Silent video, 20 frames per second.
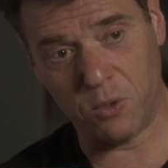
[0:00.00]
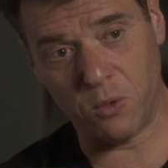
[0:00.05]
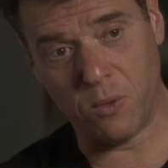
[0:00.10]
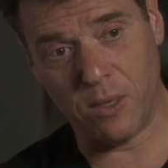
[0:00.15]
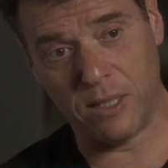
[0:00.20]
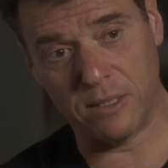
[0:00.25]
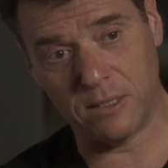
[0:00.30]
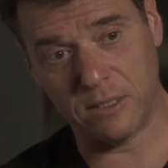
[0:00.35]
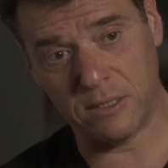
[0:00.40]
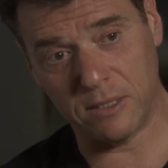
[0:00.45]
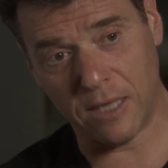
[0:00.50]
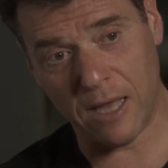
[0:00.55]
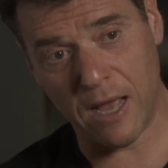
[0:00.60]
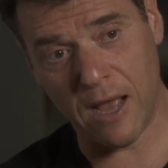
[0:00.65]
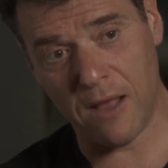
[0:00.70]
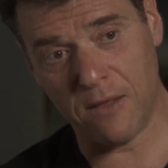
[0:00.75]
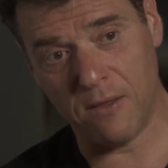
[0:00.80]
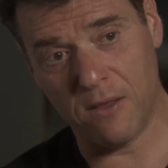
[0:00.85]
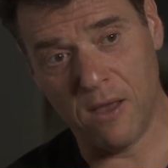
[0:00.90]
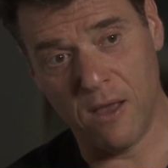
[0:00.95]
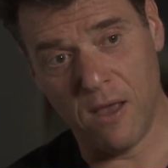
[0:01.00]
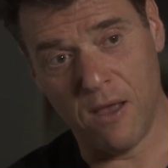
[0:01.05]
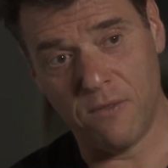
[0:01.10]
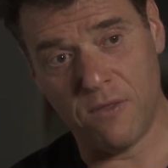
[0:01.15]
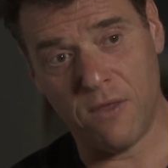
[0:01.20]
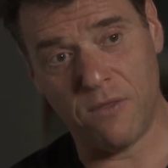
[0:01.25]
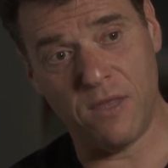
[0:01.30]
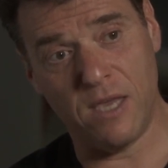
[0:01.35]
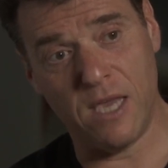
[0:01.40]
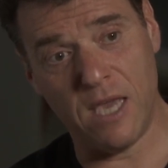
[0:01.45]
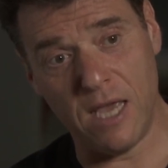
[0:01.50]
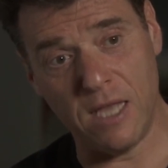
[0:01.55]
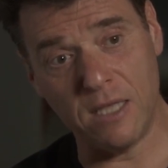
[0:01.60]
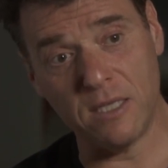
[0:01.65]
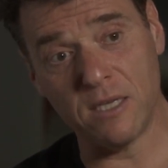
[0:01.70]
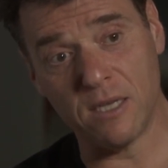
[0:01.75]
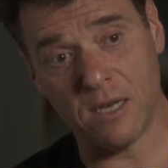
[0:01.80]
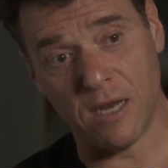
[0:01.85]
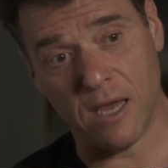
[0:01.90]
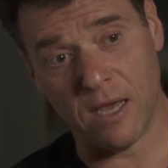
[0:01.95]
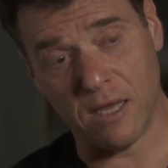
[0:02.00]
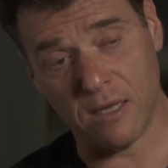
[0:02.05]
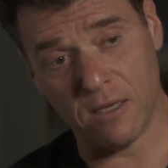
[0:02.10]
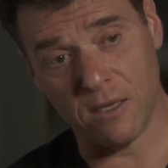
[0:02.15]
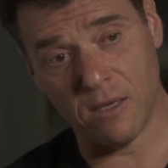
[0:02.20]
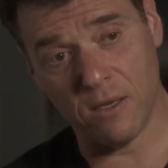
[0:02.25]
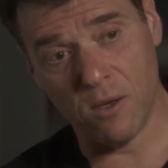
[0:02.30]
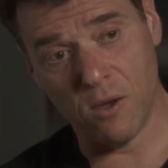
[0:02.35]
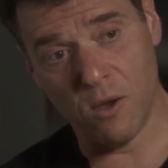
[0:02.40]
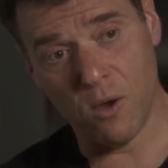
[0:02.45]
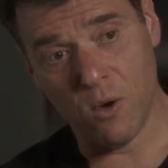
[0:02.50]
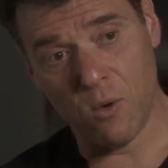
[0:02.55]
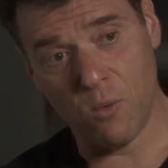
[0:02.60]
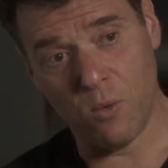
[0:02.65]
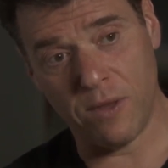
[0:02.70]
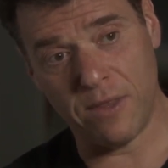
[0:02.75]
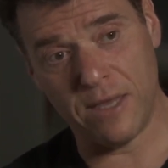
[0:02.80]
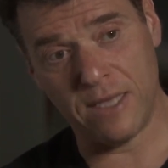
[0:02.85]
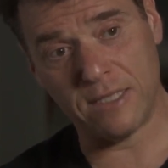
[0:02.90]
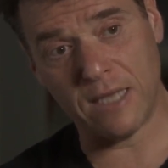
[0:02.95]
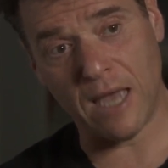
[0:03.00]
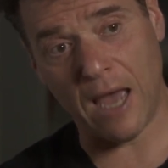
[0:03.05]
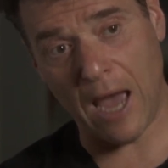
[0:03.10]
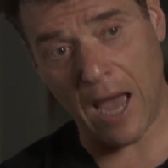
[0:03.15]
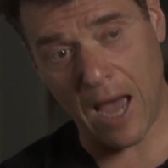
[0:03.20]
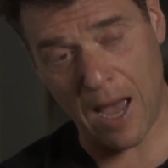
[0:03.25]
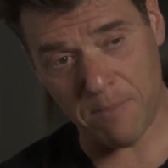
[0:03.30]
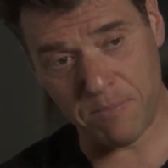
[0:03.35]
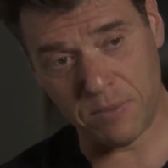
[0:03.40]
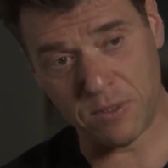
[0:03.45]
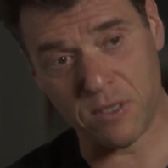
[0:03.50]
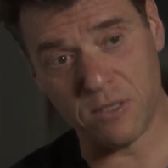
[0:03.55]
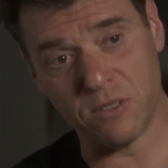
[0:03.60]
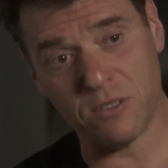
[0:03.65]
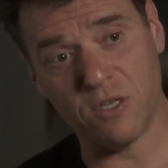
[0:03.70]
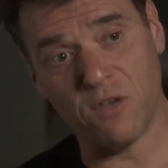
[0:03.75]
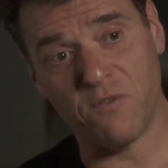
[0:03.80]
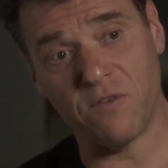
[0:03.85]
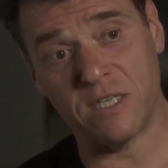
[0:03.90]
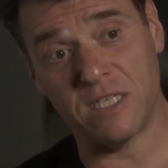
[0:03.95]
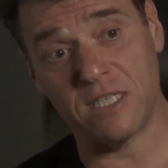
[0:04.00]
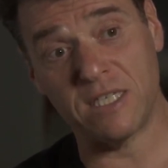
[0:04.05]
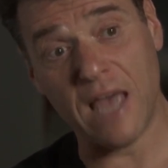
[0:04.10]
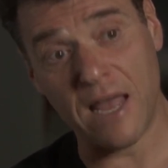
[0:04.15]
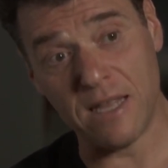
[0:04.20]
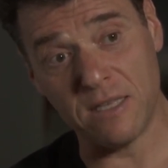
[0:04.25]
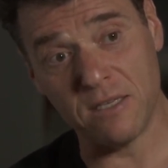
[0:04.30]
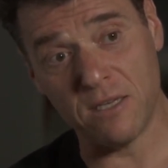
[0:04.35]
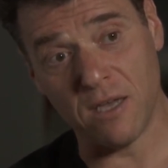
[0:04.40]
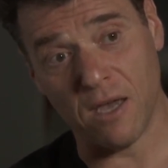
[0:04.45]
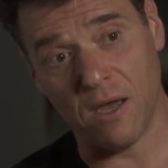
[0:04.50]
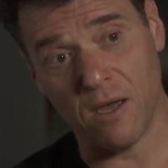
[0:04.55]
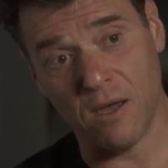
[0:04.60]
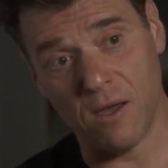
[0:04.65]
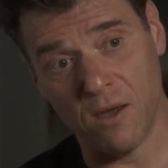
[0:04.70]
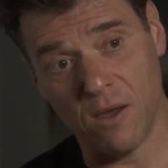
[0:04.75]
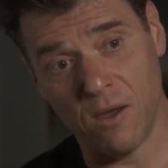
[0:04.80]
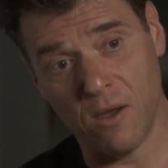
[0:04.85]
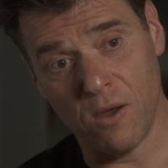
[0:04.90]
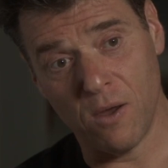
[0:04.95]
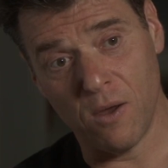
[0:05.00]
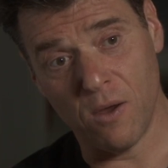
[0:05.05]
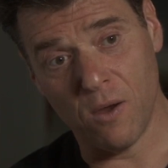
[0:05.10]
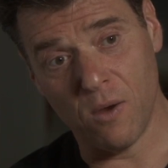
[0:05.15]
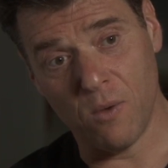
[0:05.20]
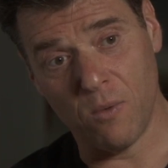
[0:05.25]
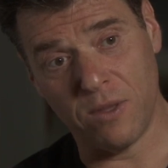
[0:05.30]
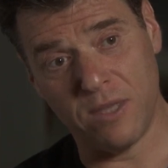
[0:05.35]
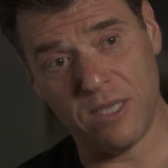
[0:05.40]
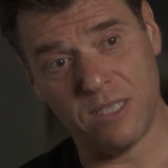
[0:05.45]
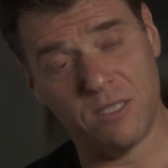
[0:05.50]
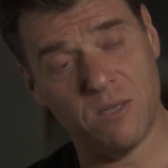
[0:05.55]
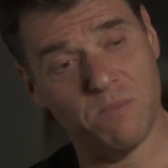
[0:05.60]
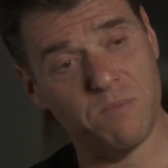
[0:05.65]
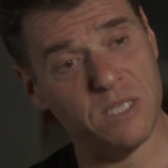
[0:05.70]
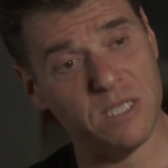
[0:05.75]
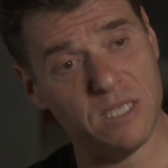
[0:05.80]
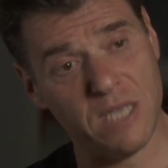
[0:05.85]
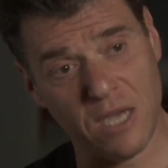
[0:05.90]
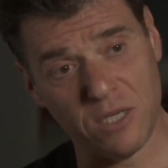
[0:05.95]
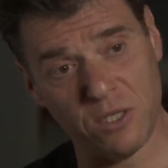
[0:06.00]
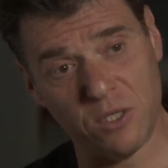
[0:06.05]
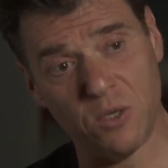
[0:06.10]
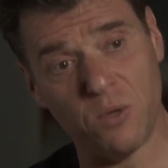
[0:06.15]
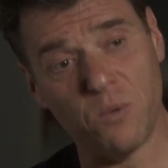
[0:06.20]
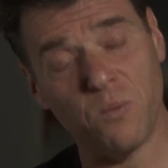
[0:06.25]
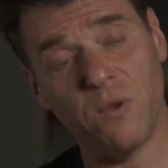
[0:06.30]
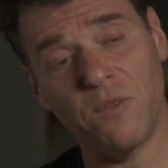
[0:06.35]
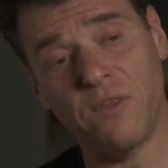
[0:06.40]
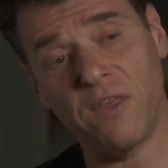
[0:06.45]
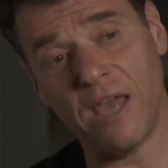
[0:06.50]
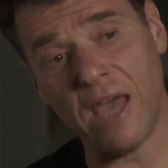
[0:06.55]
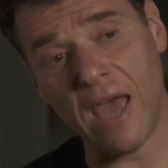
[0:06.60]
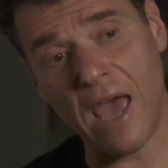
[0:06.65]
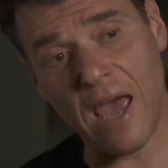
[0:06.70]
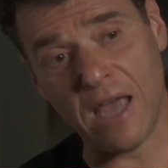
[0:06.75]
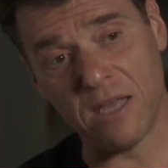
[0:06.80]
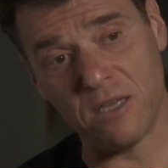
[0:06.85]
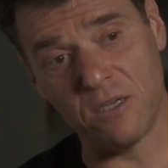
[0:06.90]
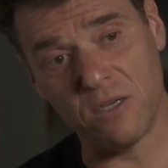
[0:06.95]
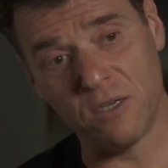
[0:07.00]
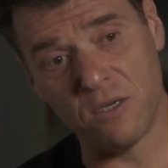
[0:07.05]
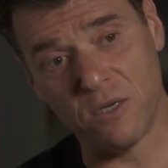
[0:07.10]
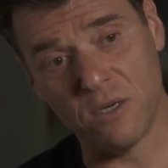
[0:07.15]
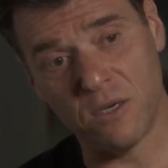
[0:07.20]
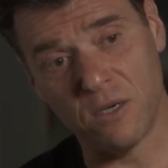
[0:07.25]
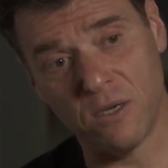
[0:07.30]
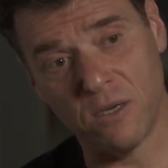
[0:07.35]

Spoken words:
to understand that the internet, with its absence of a center, with its obsession with the edge,